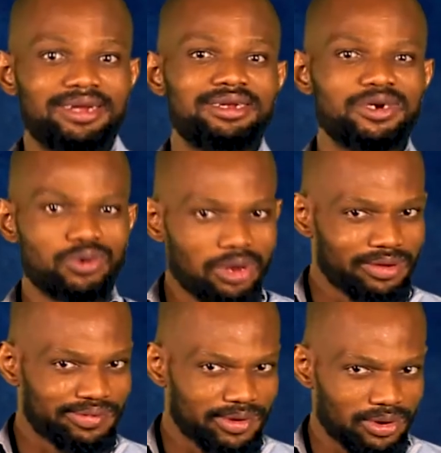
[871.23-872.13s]
the rule
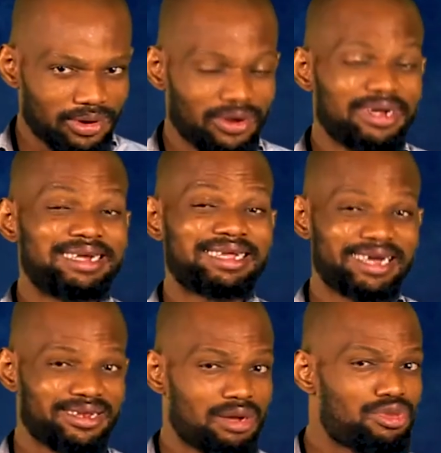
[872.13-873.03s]
of law
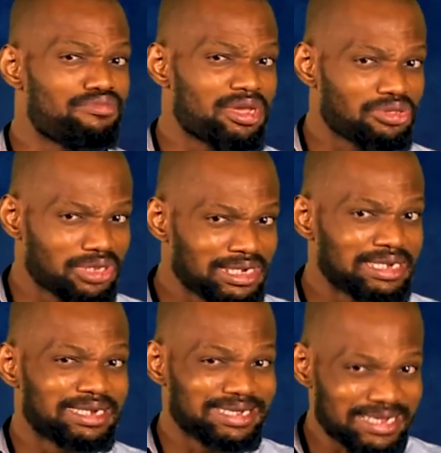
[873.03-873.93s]
cannot be
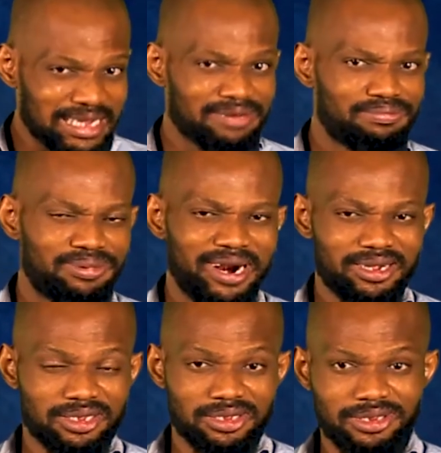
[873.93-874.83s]
maintained in
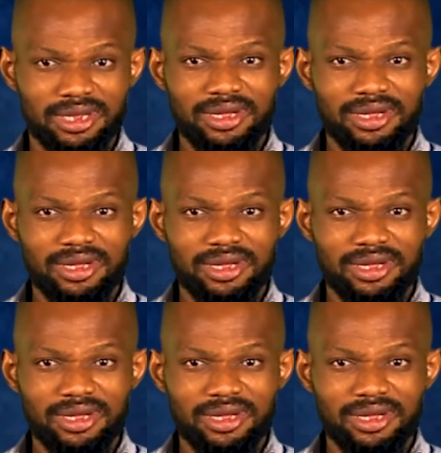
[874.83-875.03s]
practice.